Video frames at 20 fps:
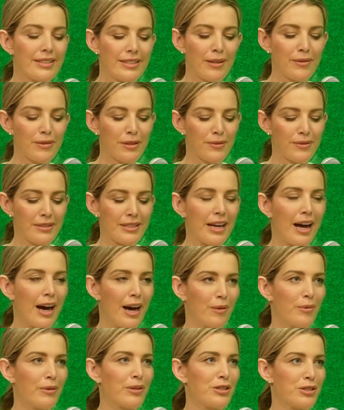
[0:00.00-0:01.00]
Sometimes it's
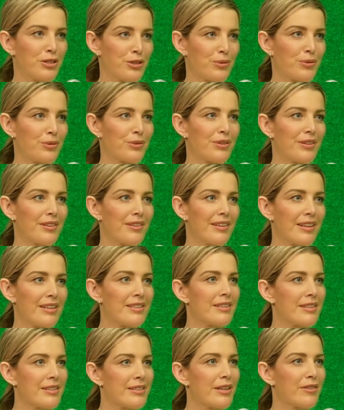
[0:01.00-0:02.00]
hard when you do these
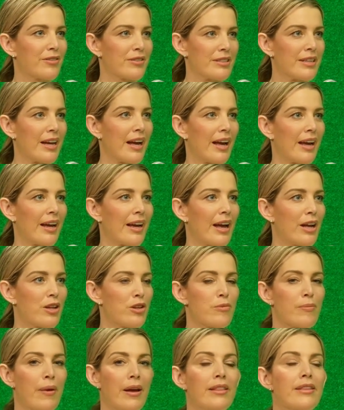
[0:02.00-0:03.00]
things every day
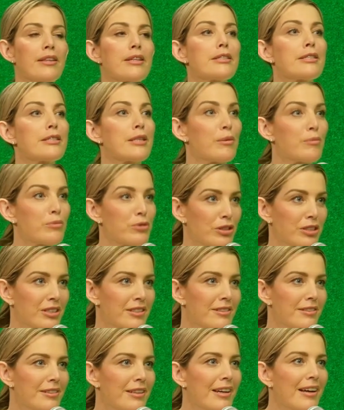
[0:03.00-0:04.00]
and you make the
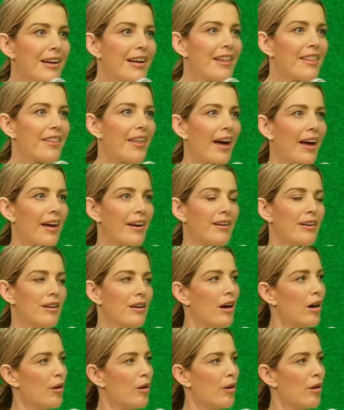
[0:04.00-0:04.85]
assumption that,